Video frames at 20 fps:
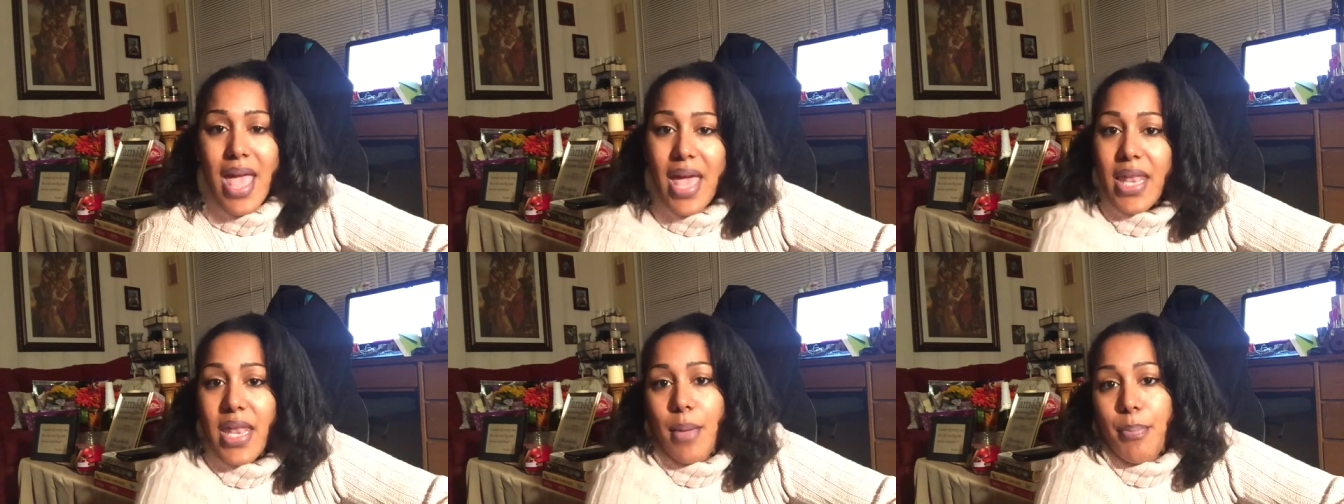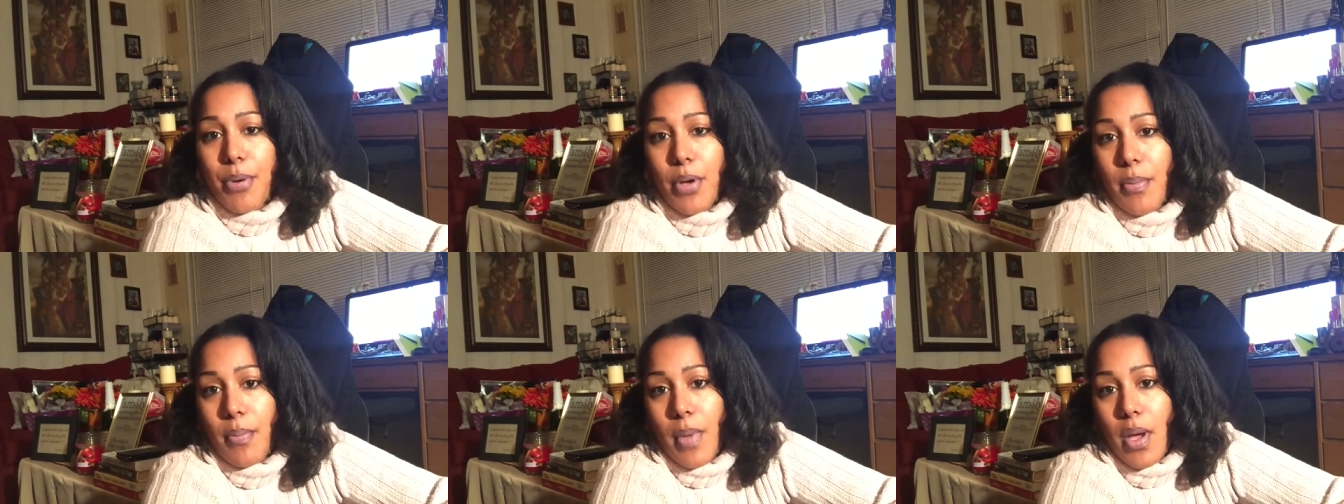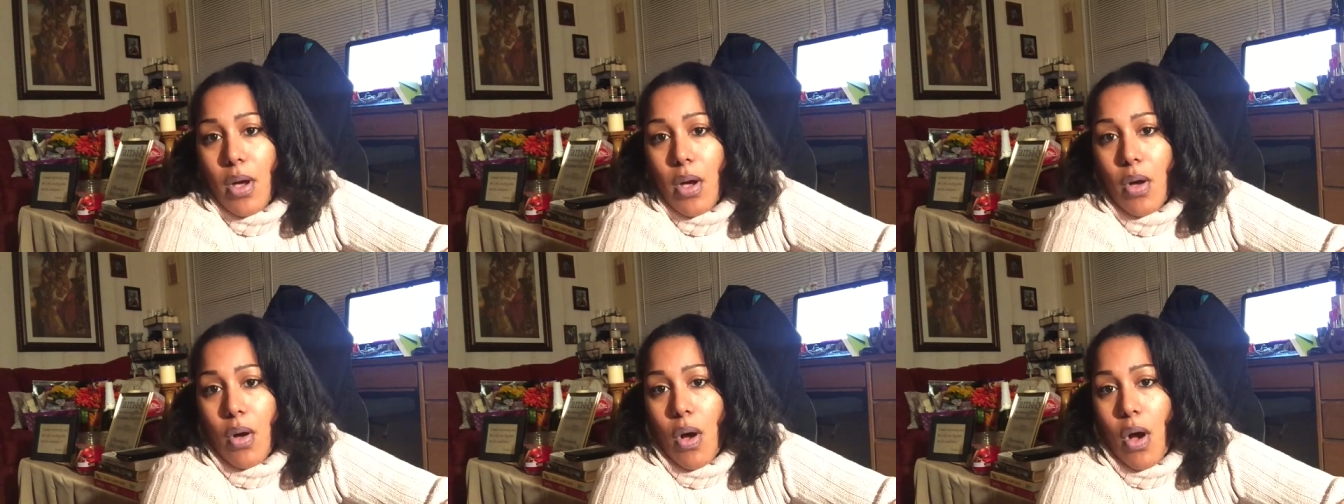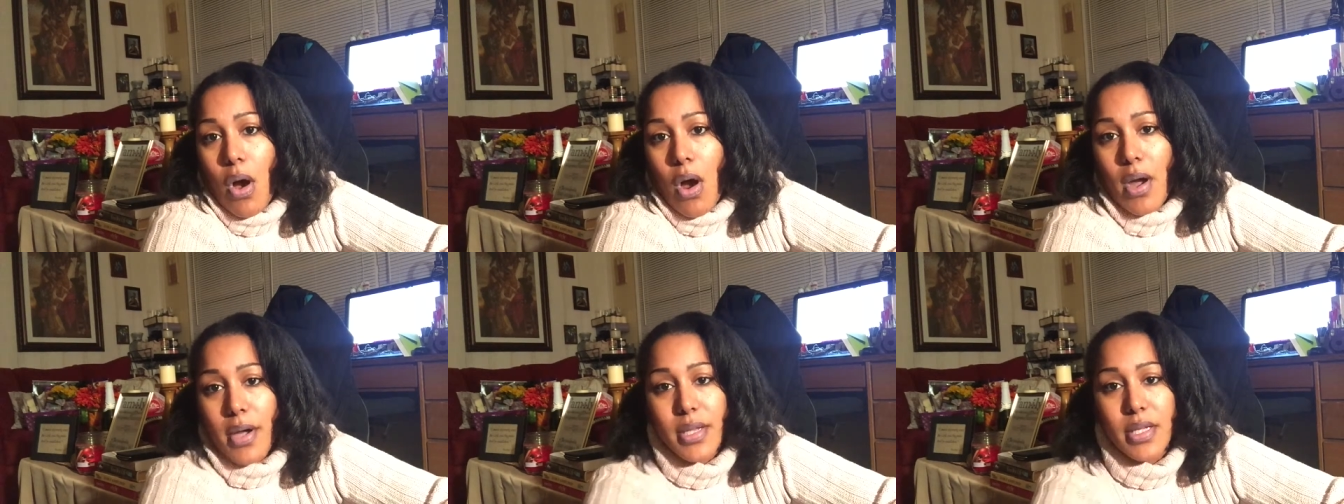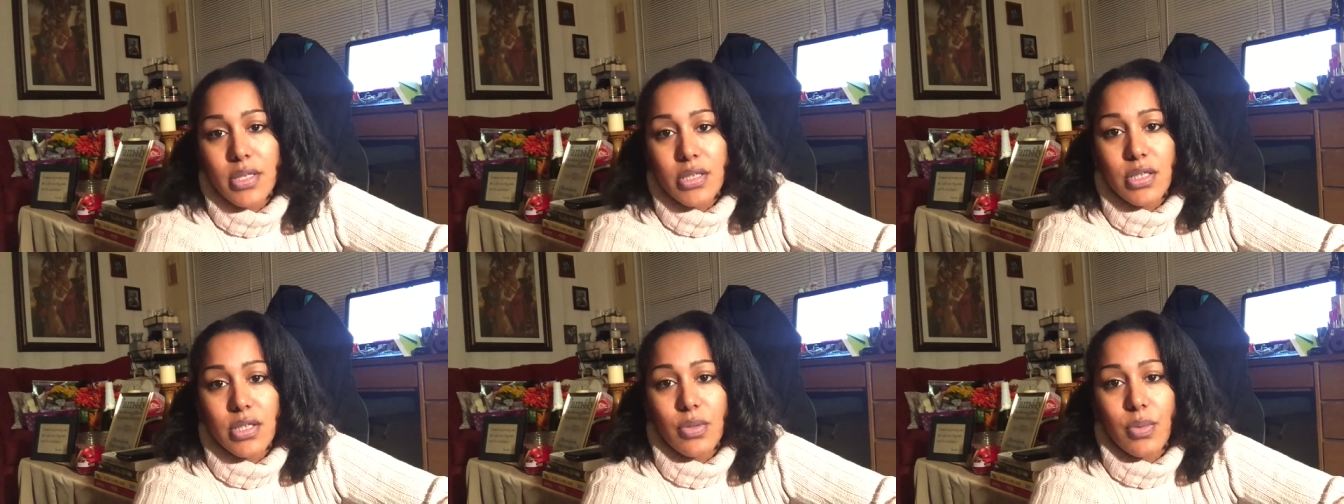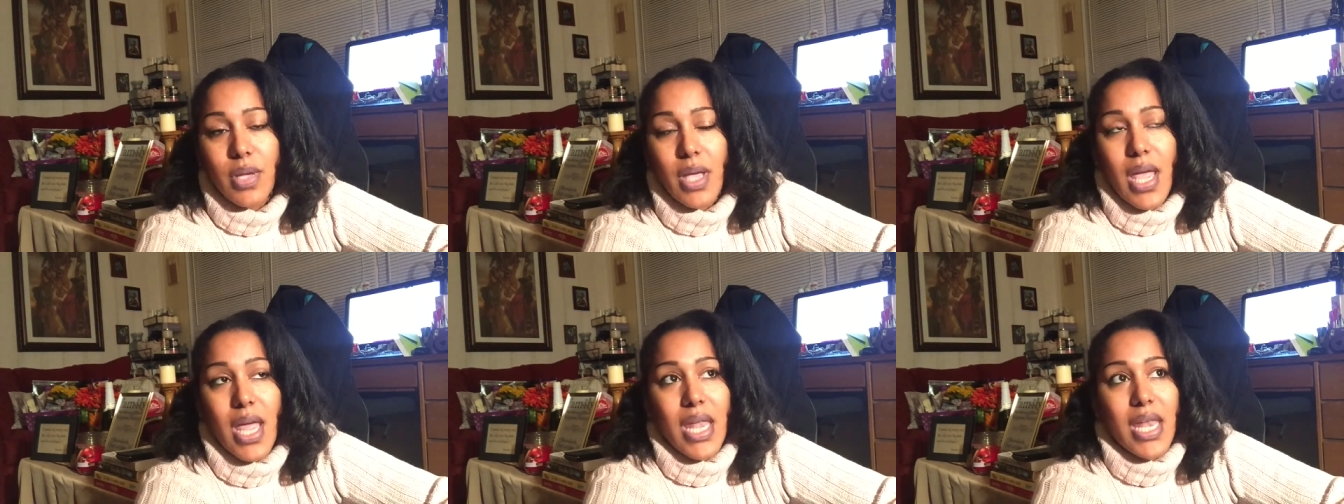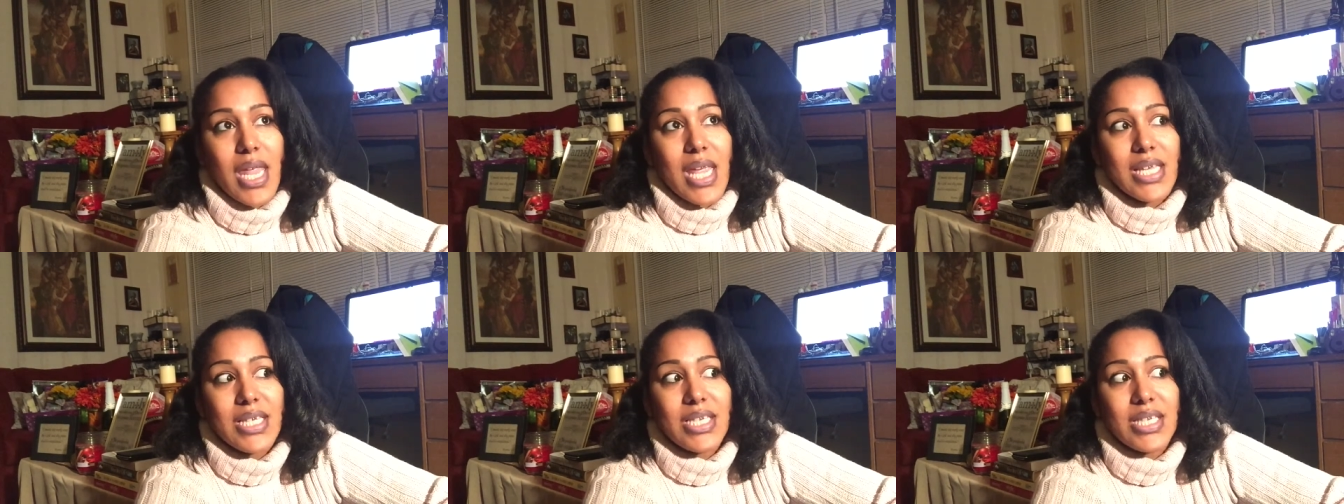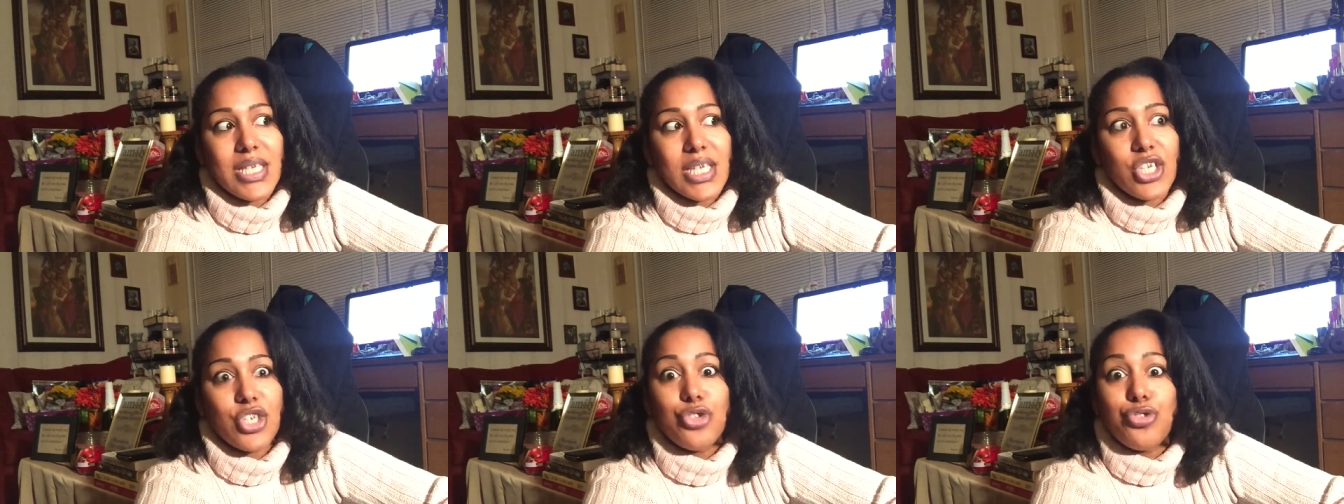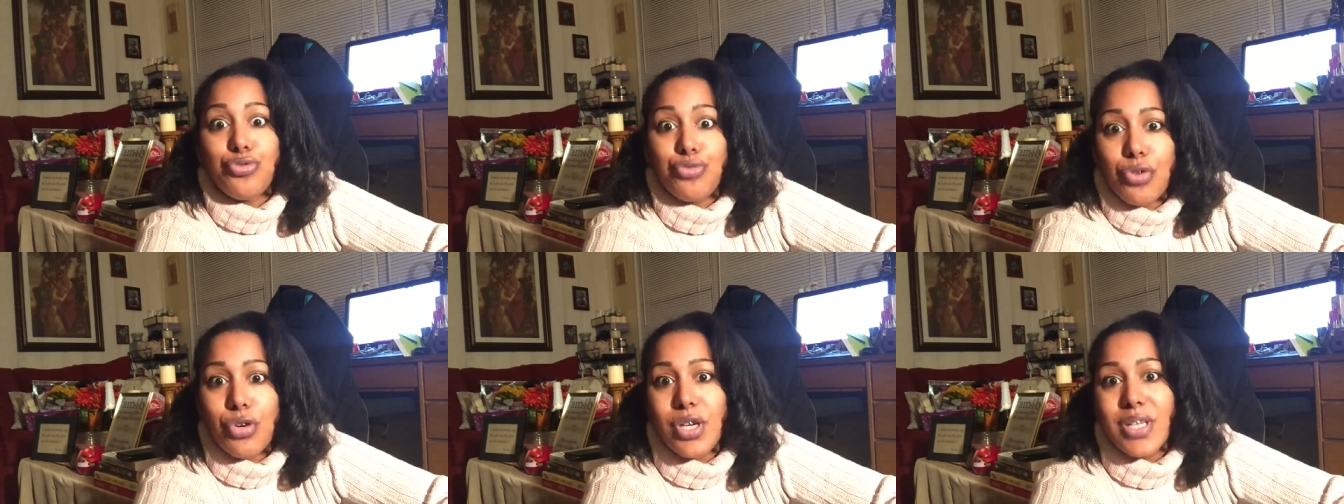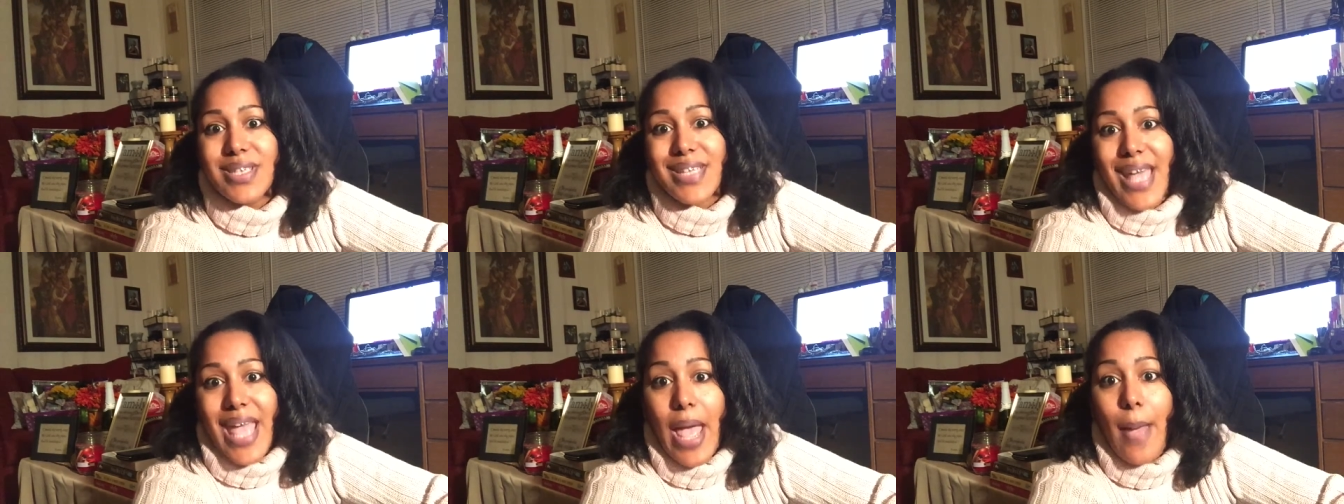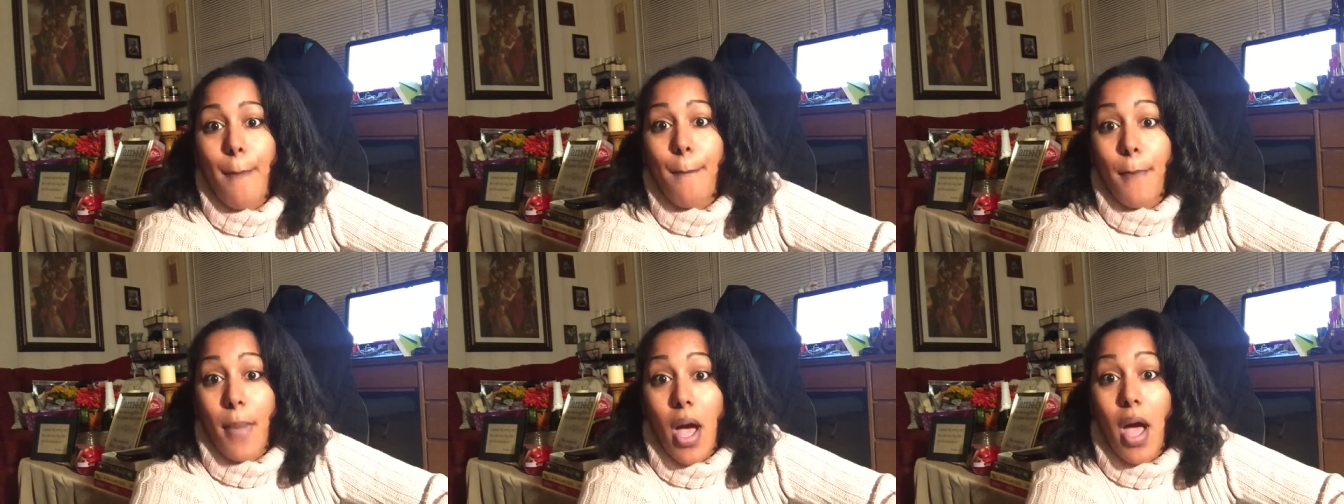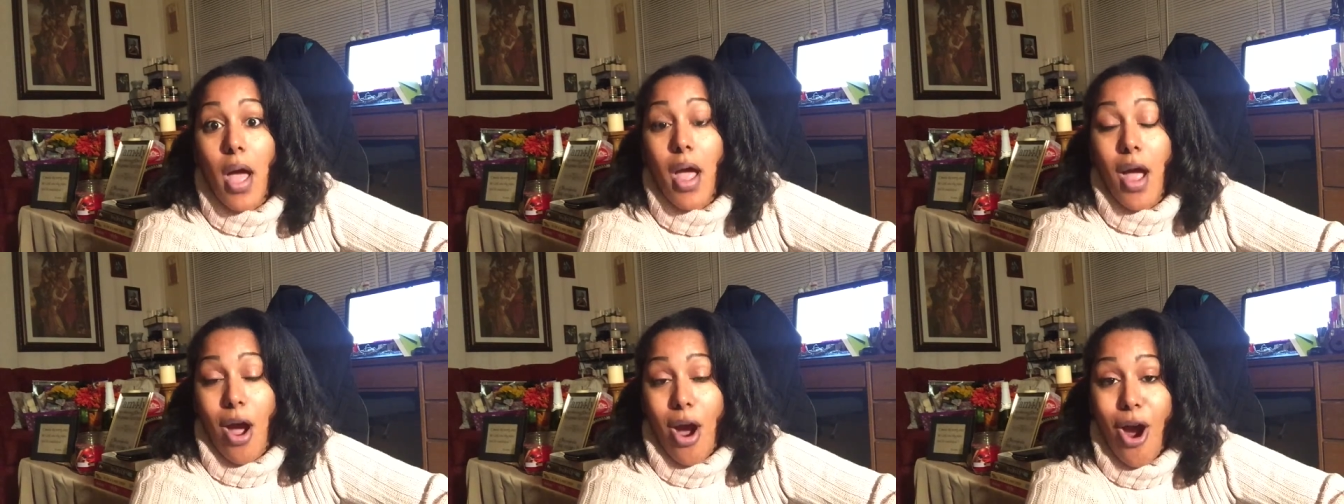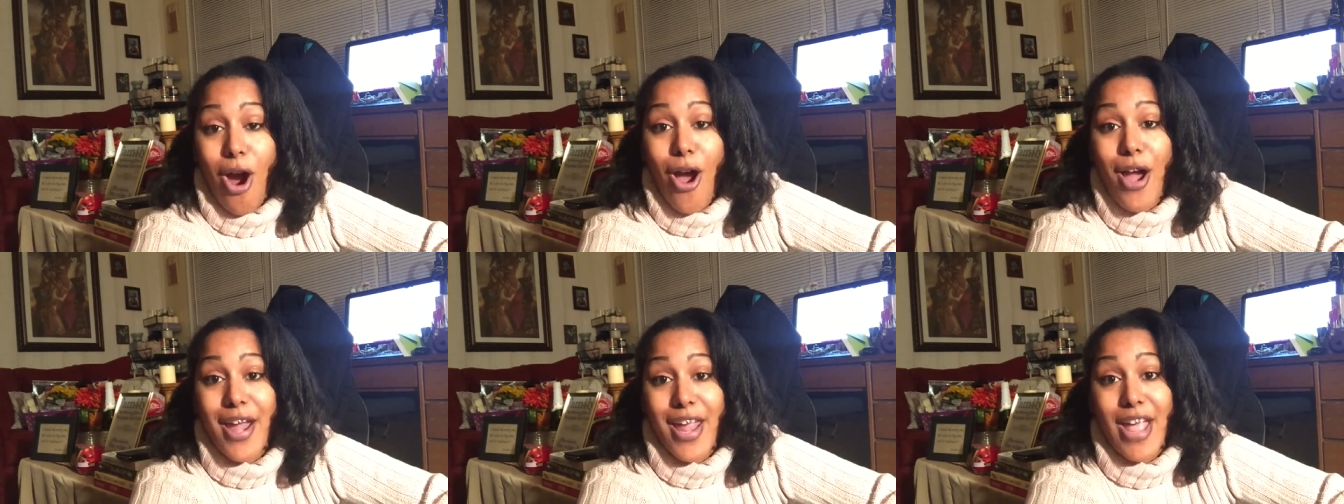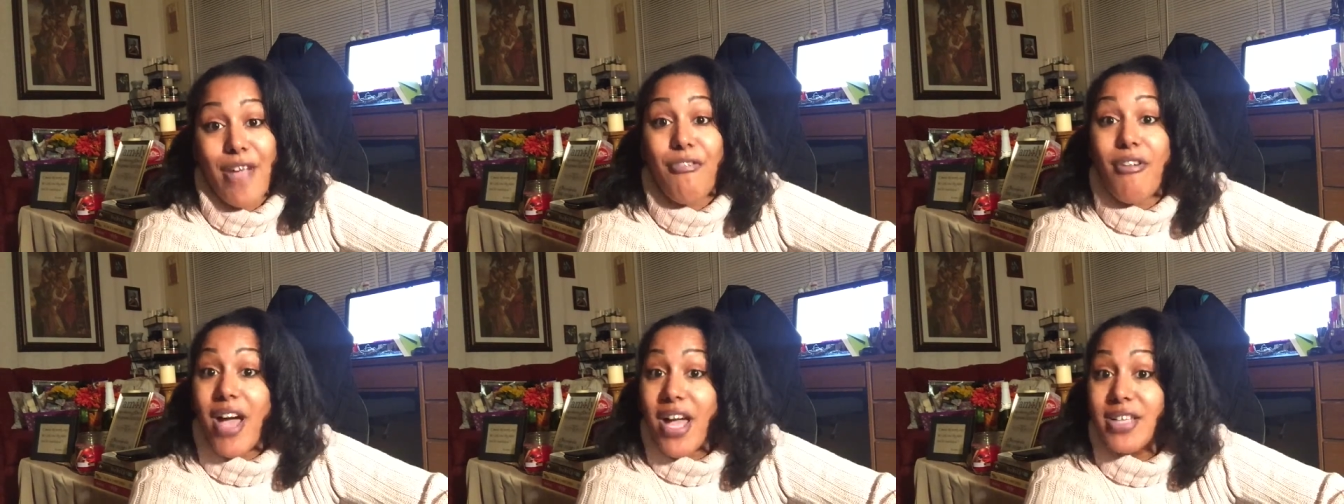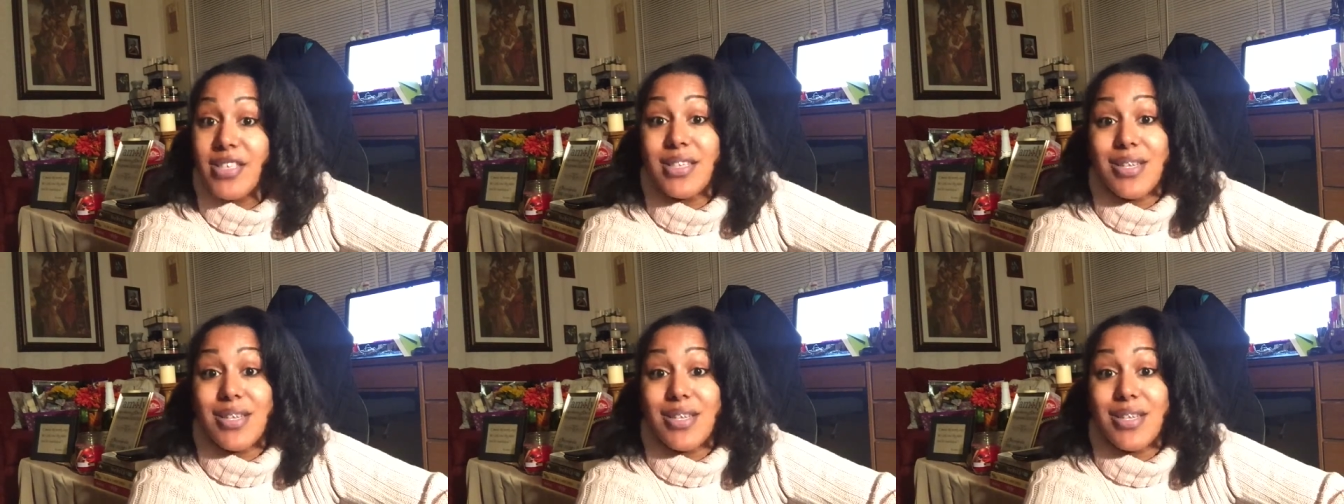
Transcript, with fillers: And I put my whole heart into it, and it just draws at my heart if I